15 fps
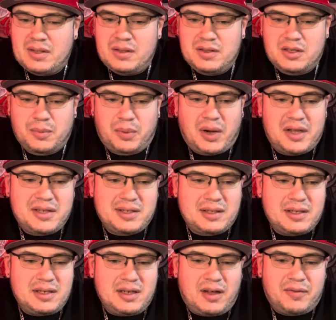
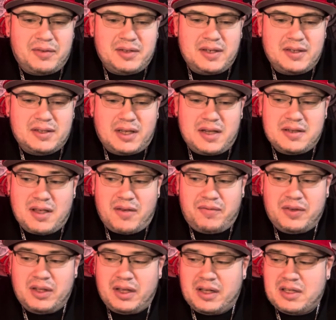surprisingly enough, in this case, I
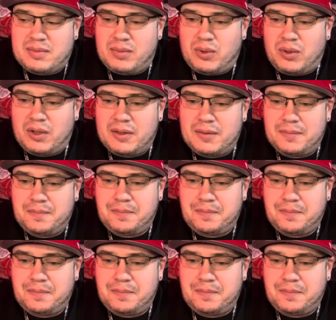feel like it's more.